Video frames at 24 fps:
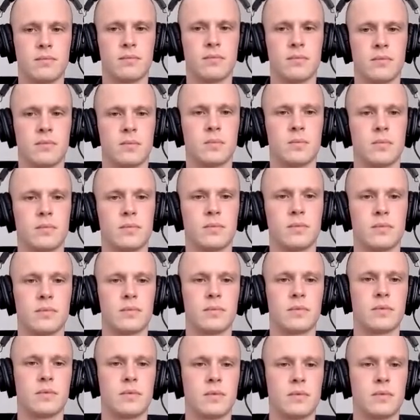
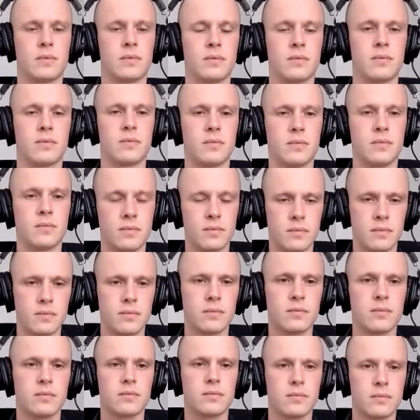
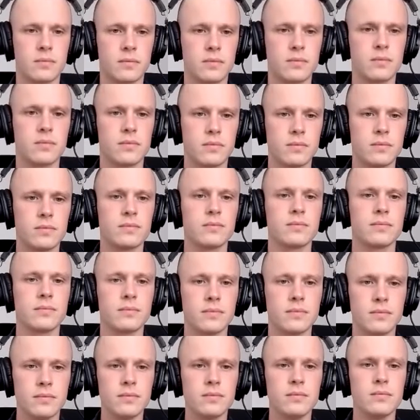
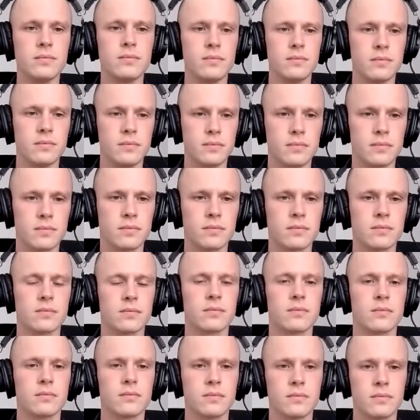
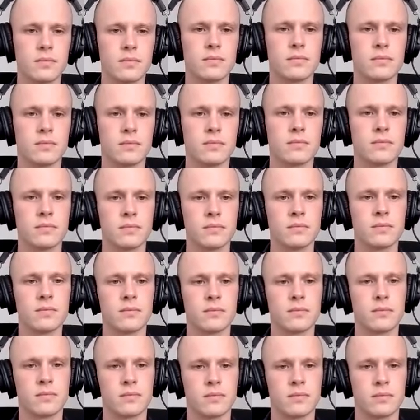
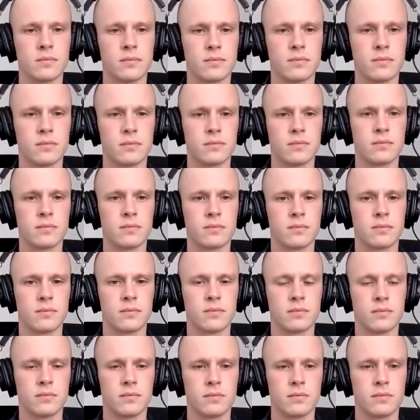The person shown says nothing.